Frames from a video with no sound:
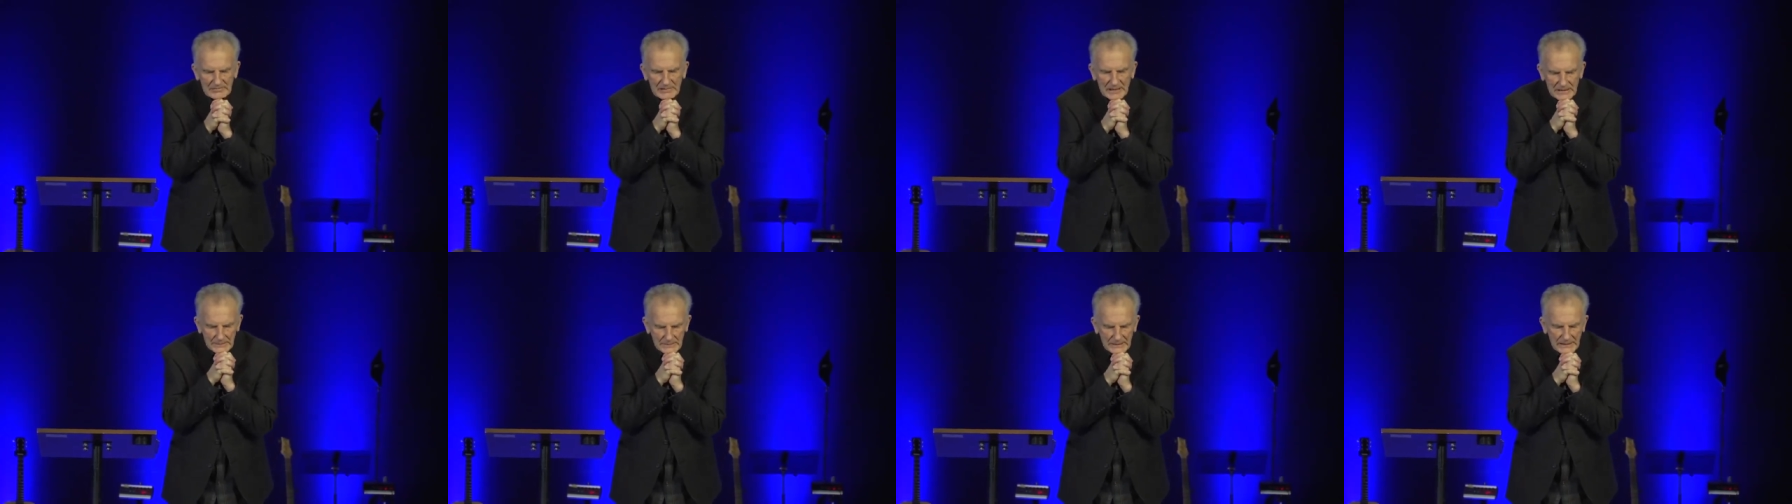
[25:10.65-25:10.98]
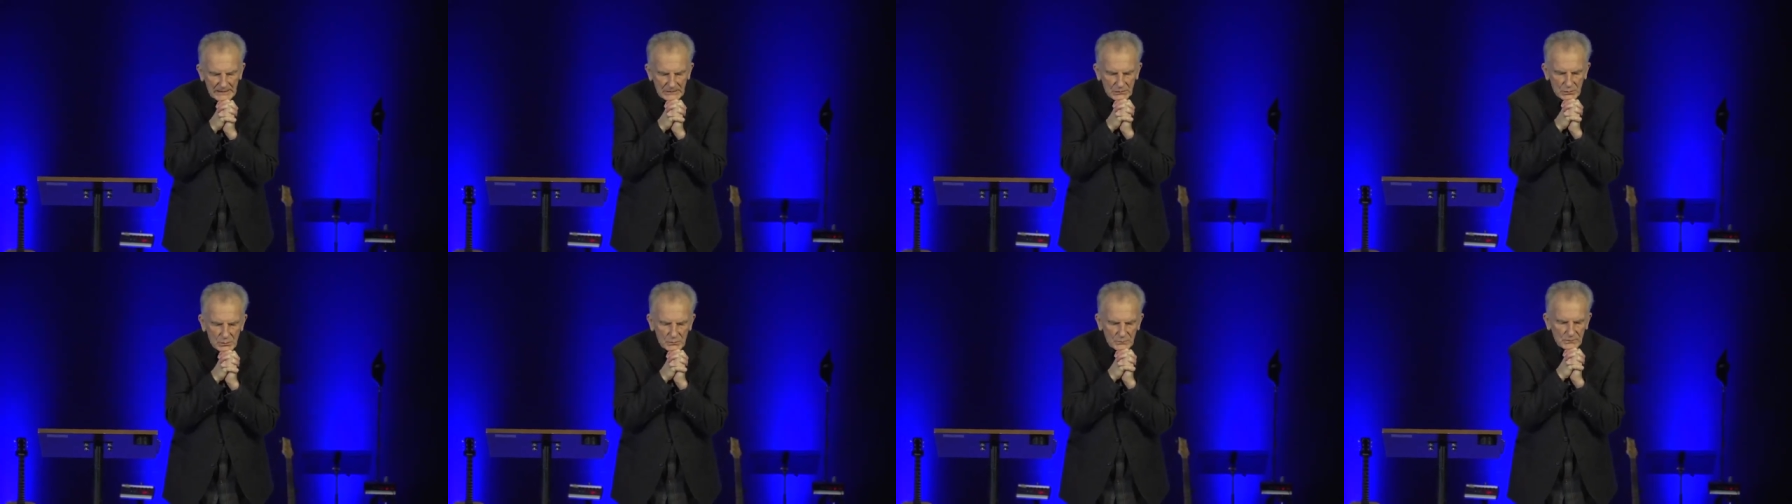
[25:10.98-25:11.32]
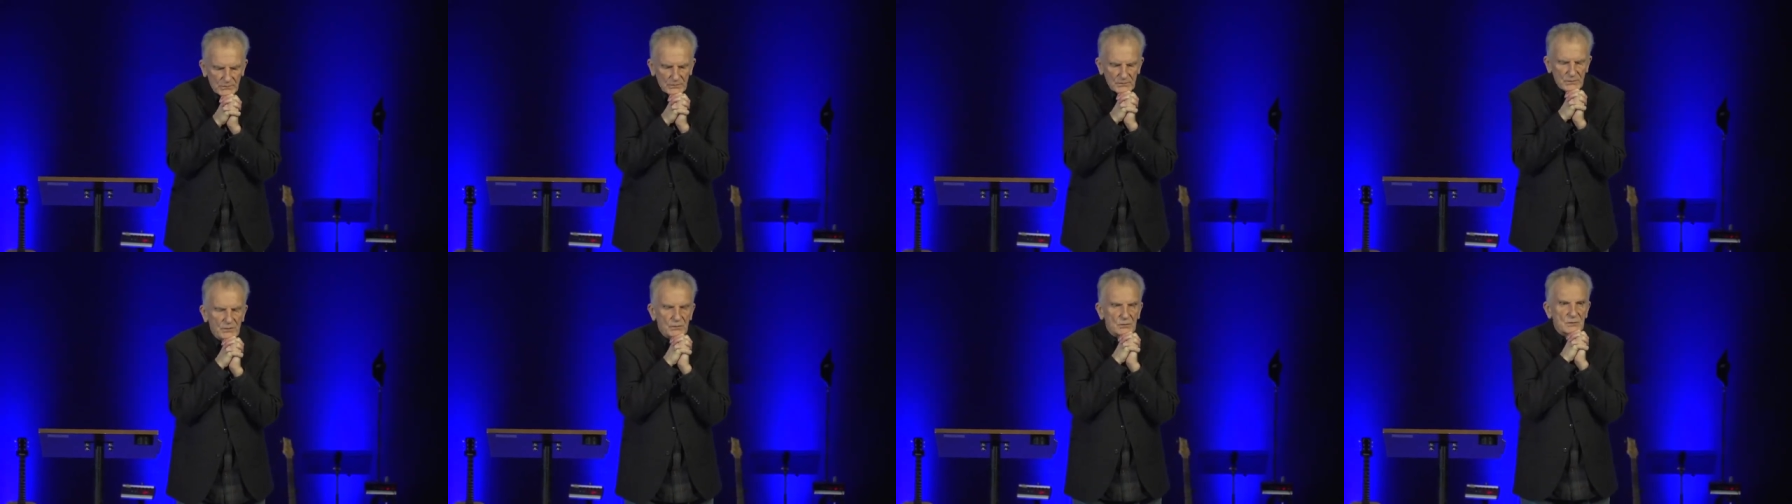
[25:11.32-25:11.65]
Uh, I know
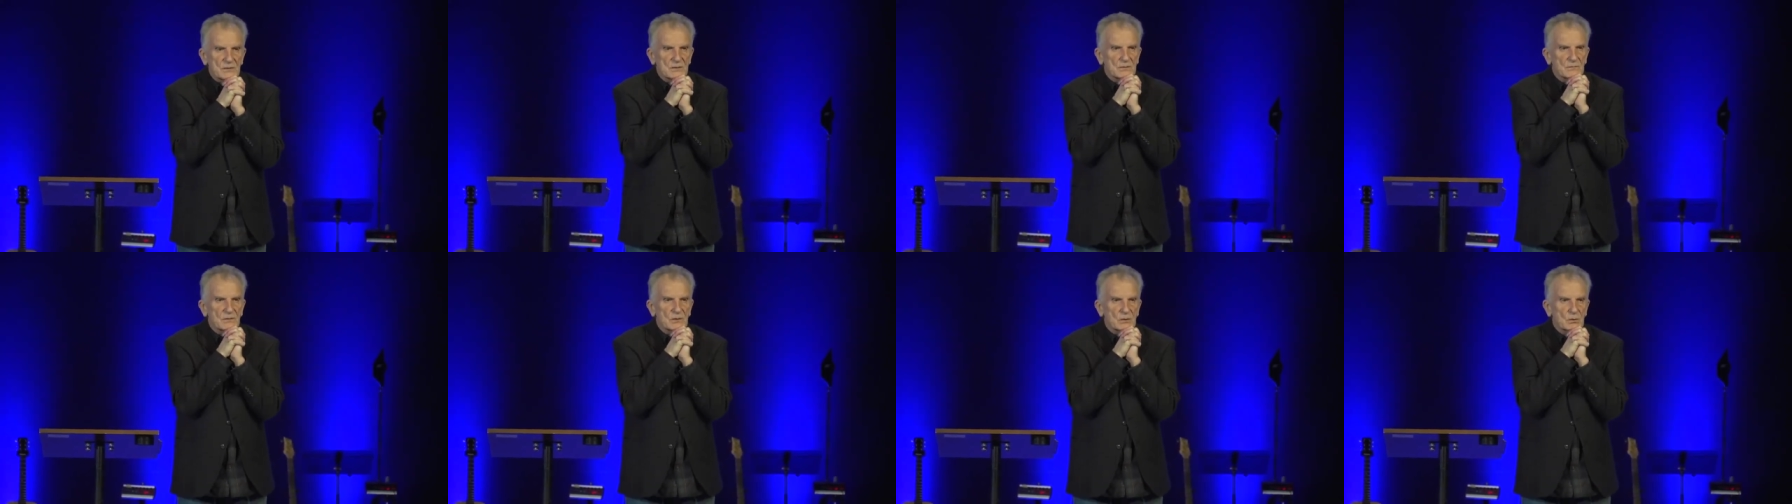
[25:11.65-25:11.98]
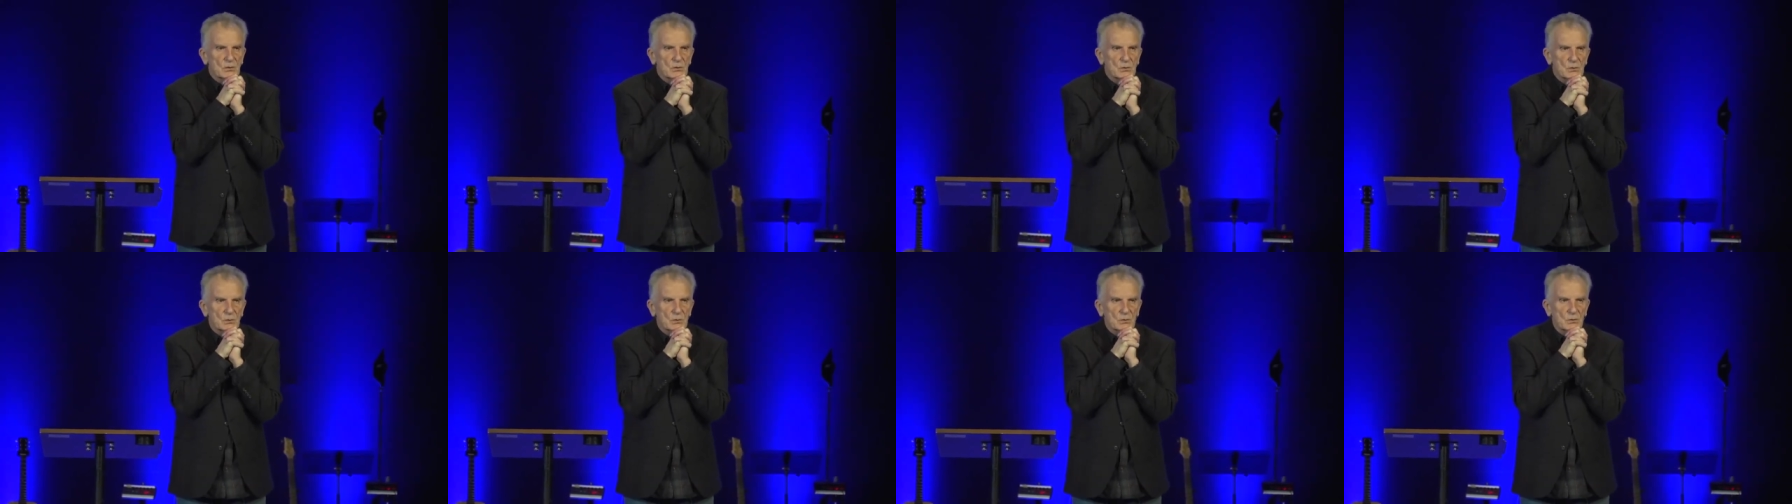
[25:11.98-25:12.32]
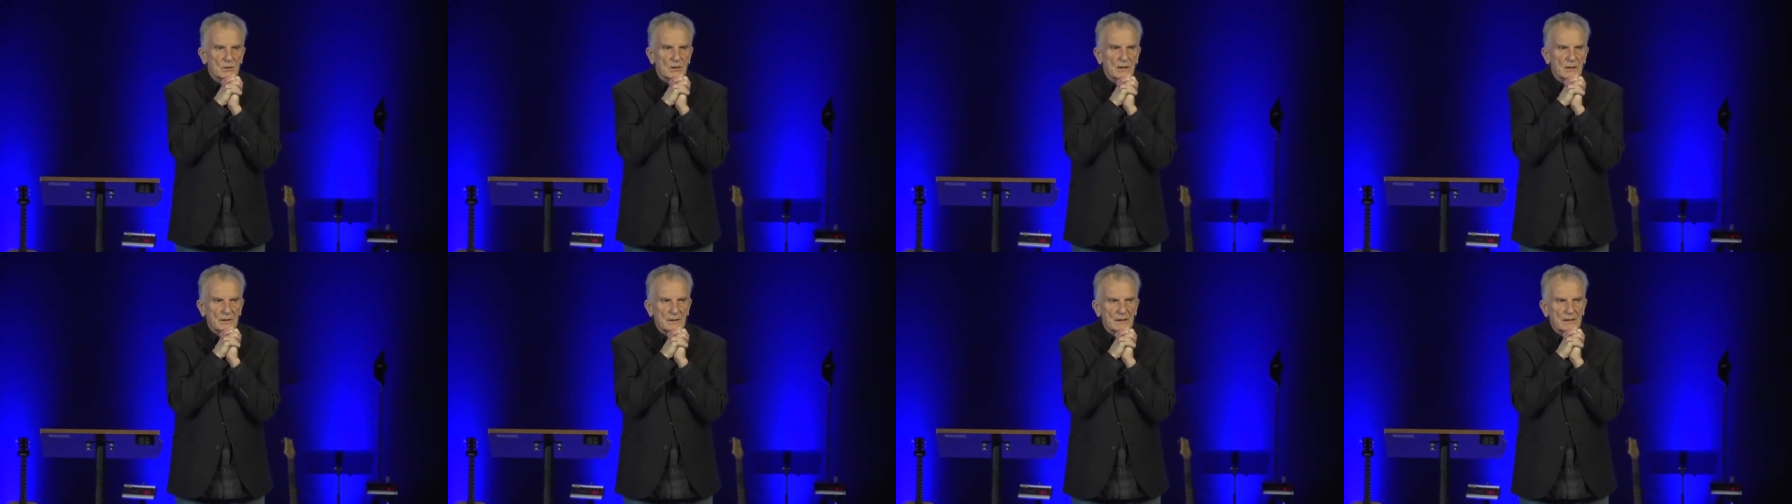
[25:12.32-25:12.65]
for those of you who
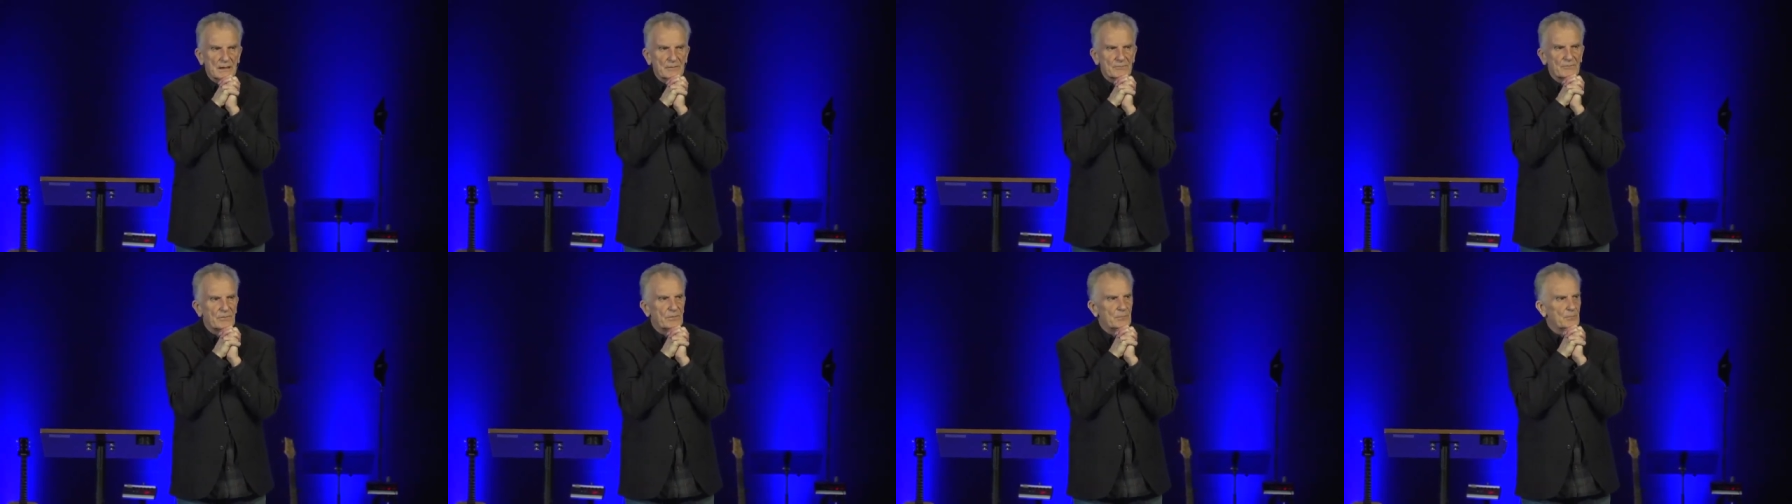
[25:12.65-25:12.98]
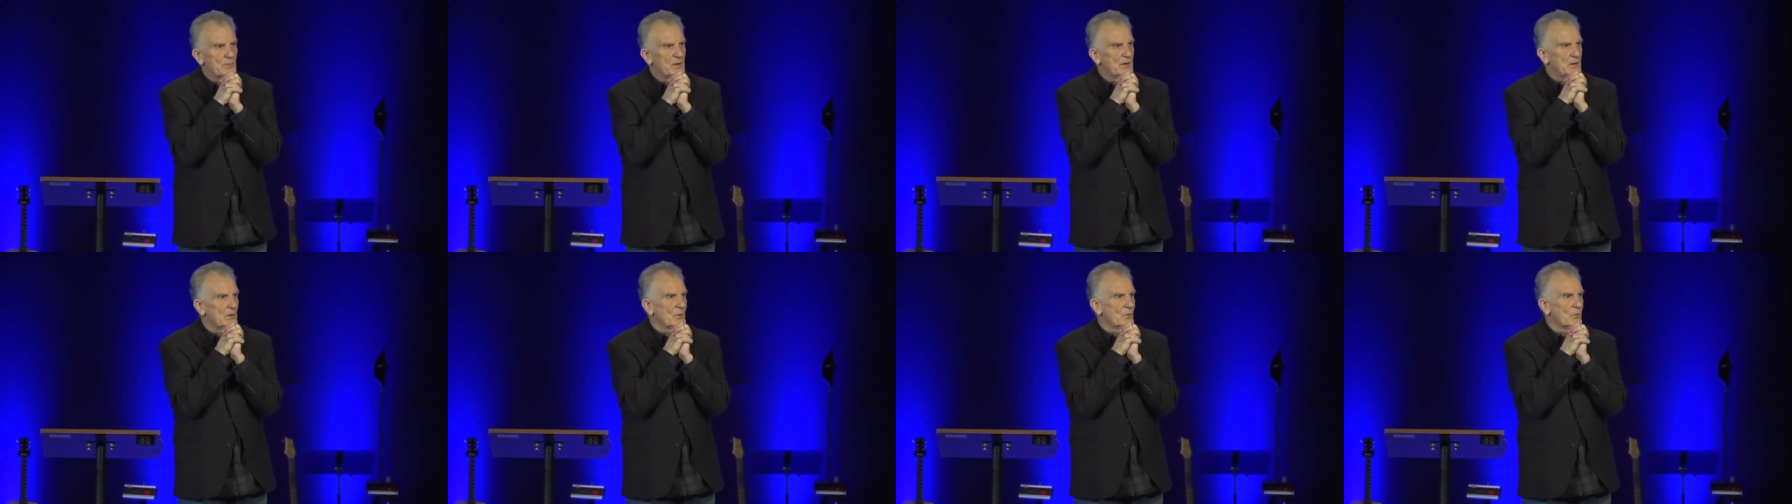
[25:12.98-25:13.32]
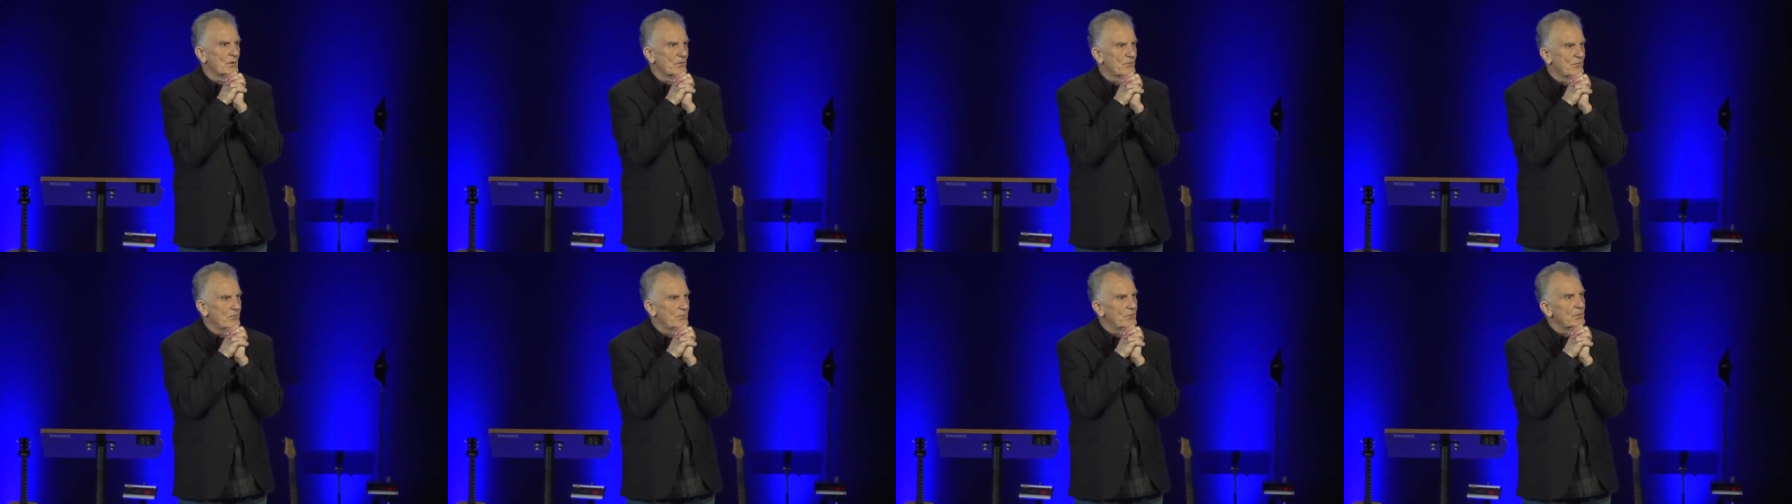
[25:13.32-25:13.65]
are not familiar
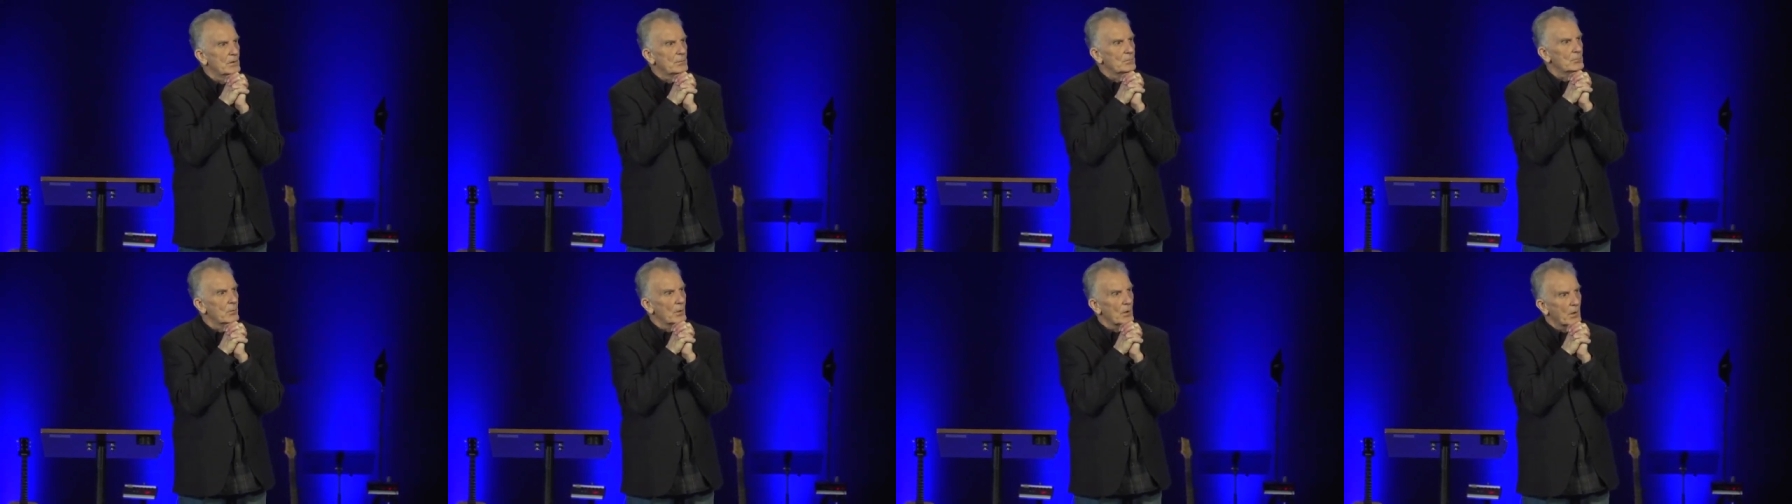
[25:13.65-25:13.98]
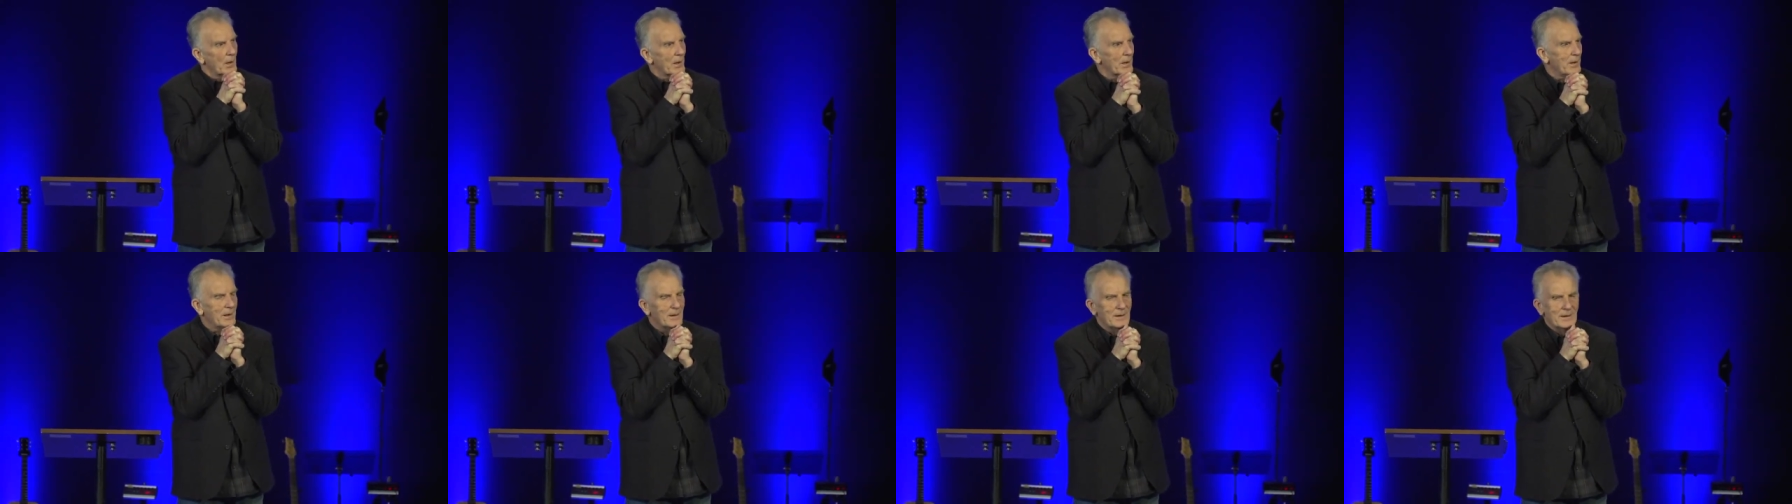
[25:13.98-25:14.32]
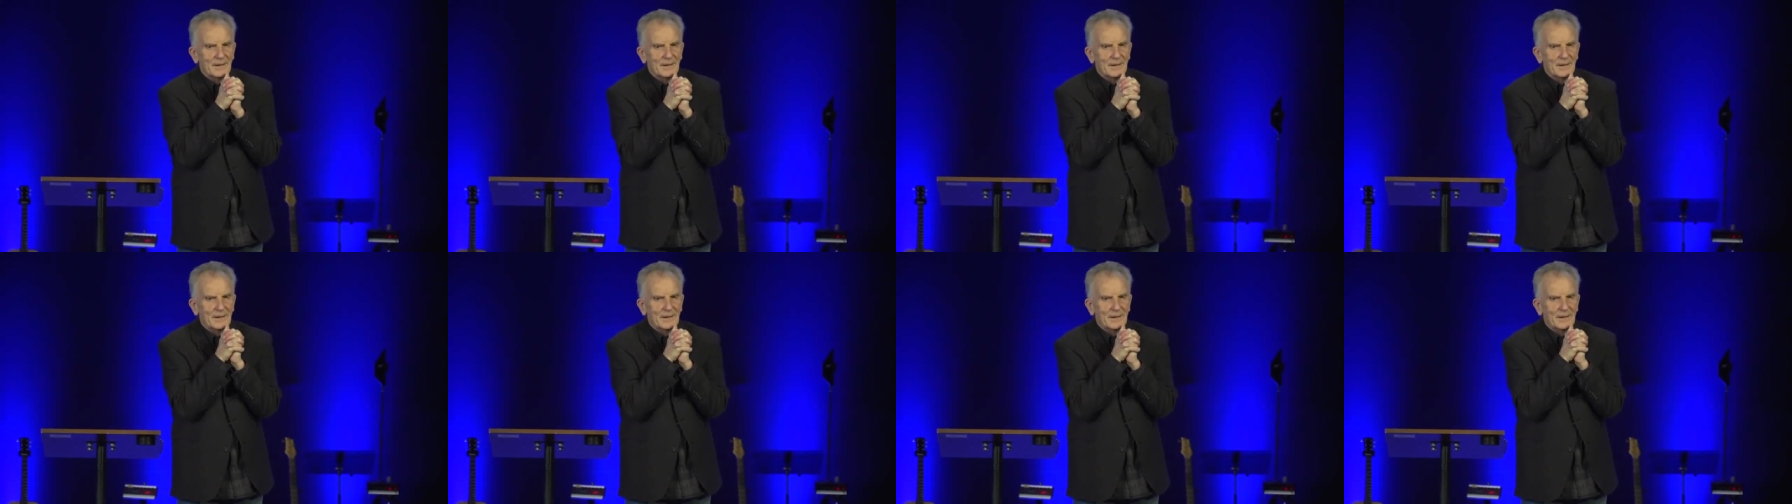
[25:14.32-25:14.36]
with football,